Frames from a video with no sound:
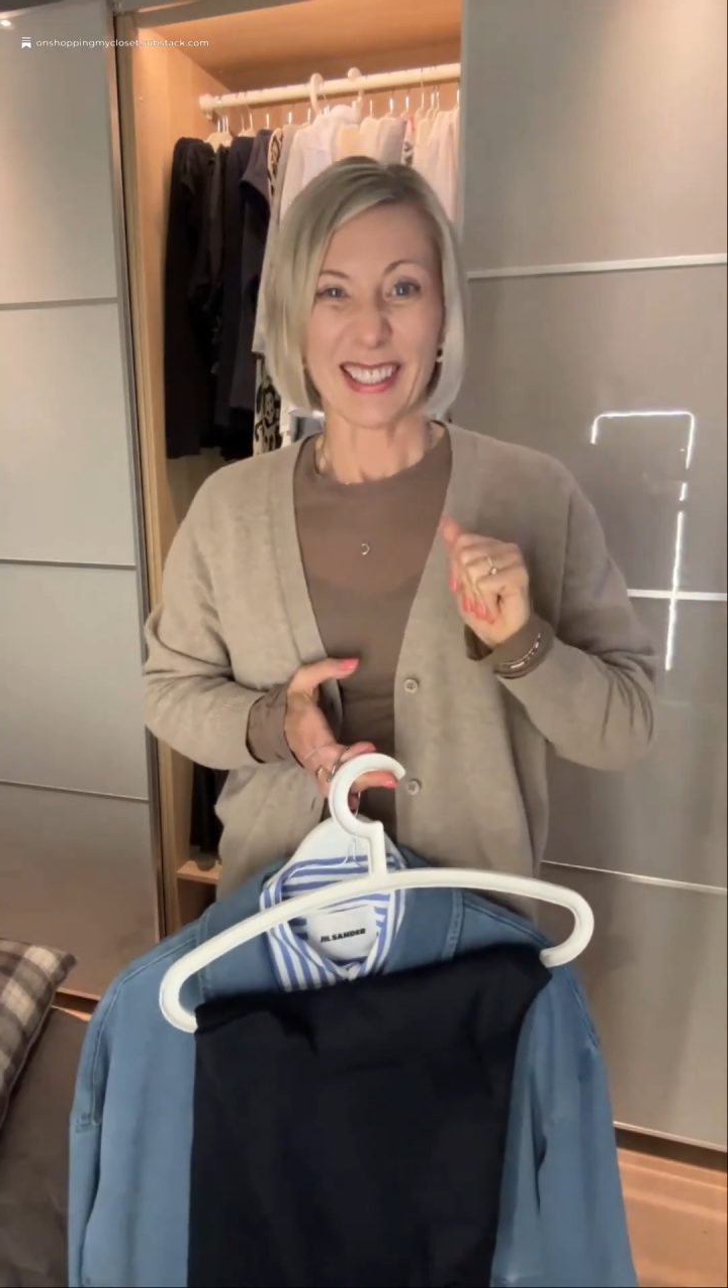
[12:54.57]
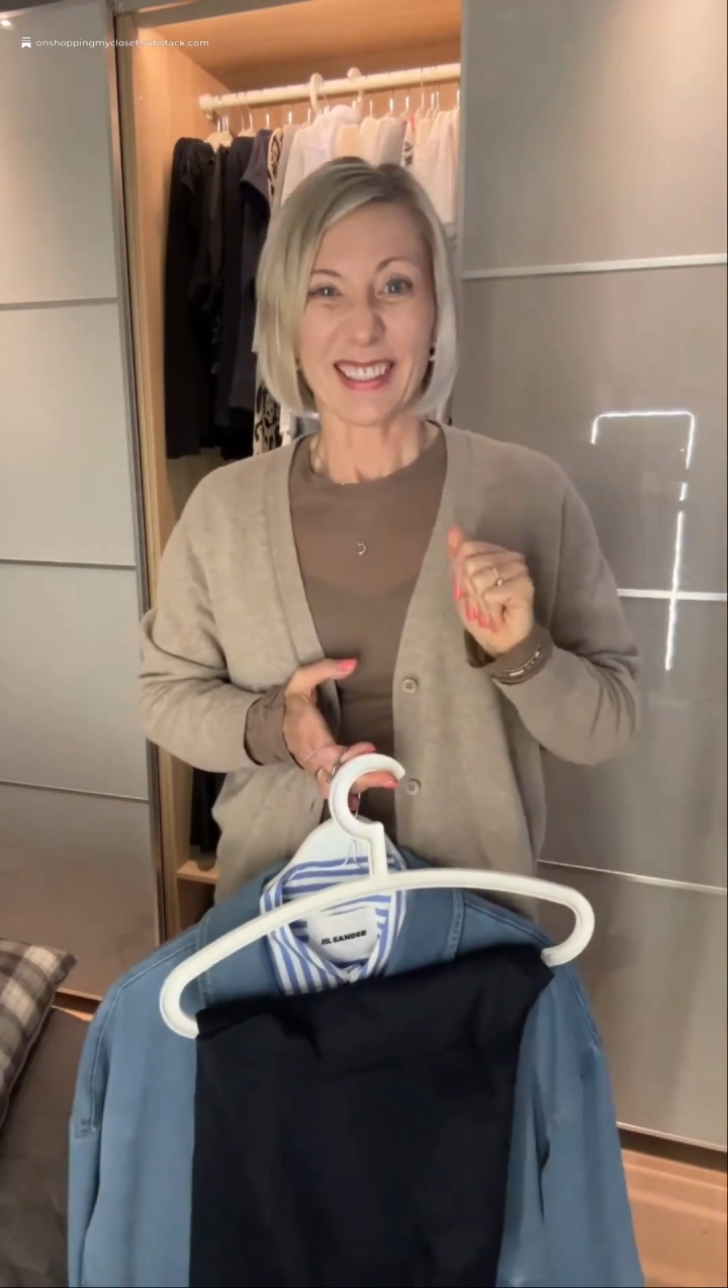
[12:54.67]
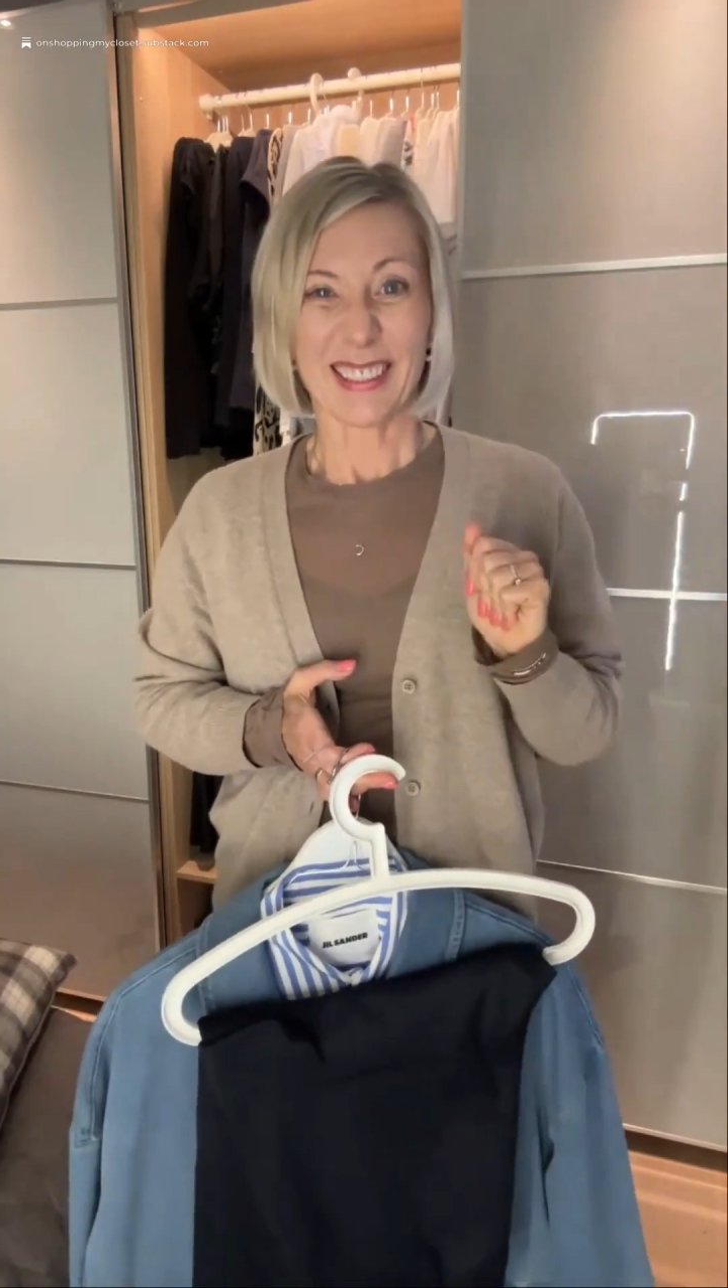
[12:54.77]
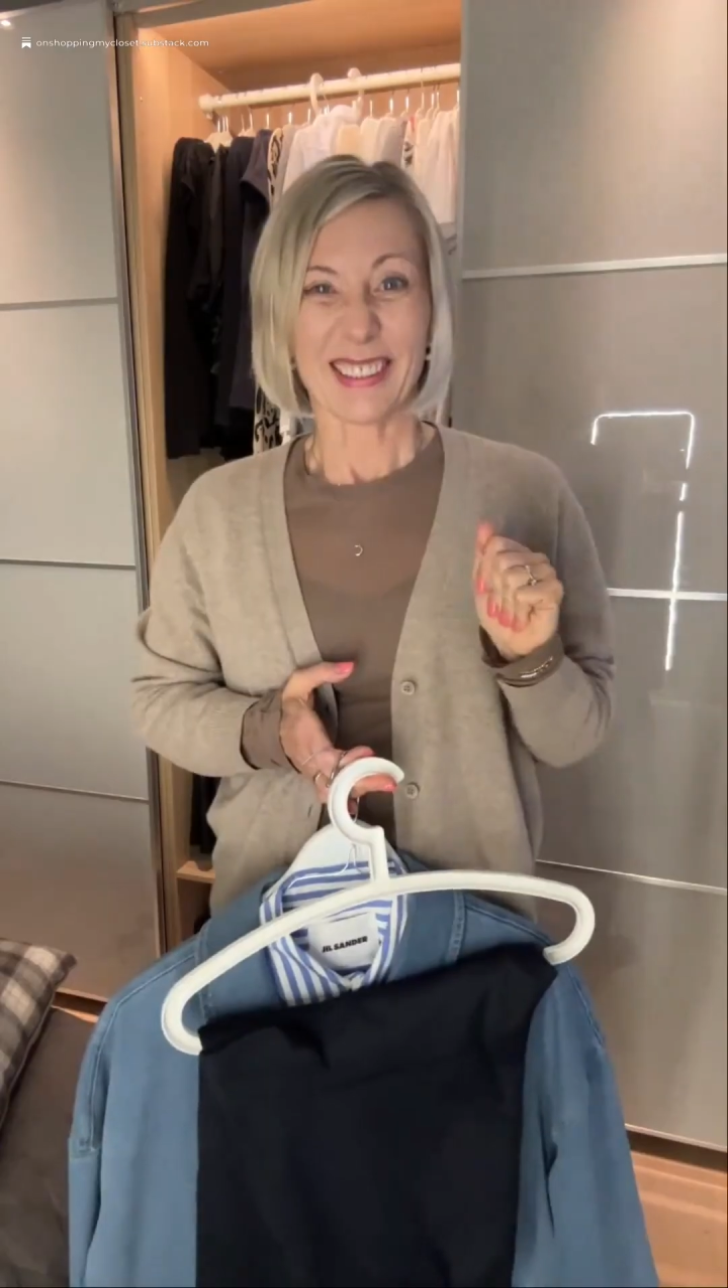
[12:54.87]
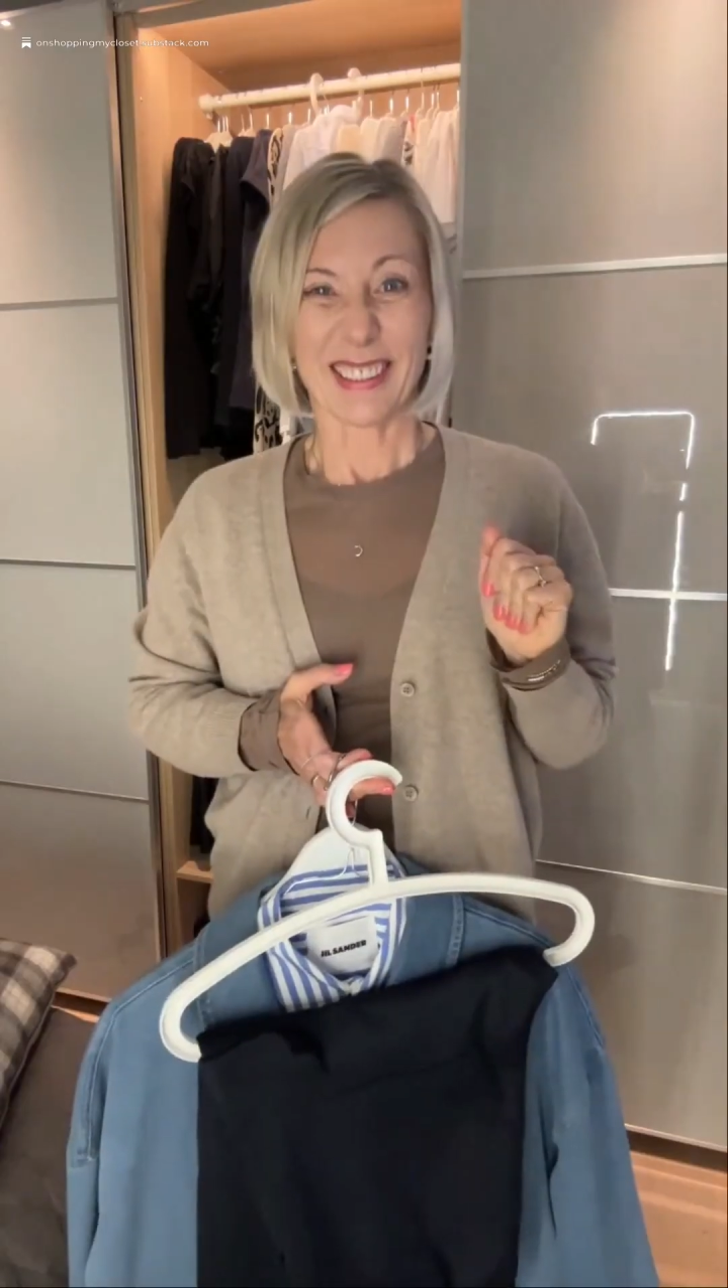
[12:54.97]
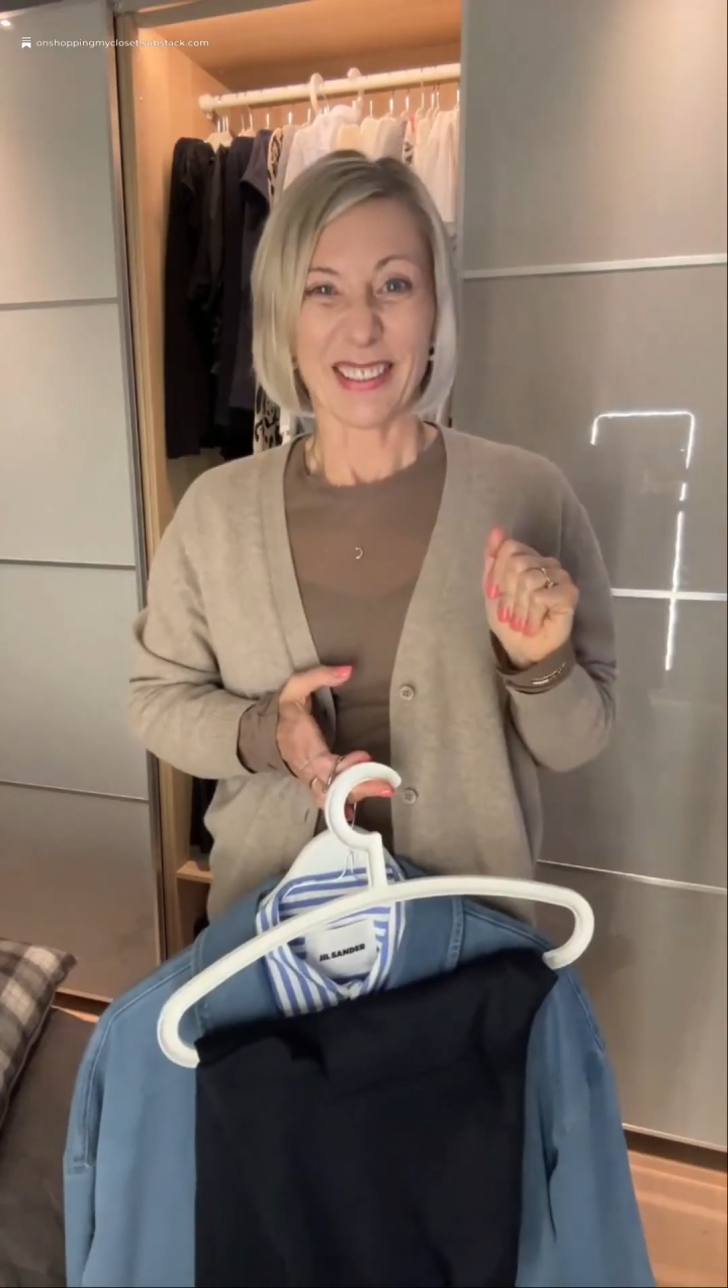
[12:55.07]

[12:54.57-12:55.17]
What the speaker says: still